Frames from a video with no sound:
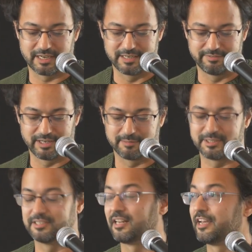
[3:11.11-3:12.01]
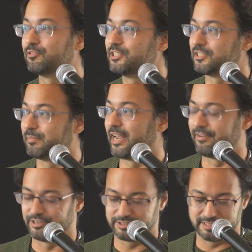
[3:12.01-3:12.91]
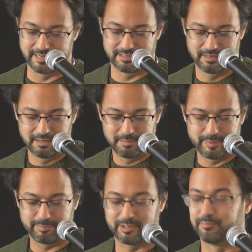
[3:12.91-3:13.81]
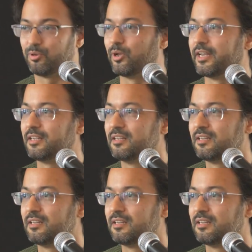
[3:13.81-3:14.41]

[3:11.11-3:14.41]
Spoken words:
I developed in the language and behaviors that people employ,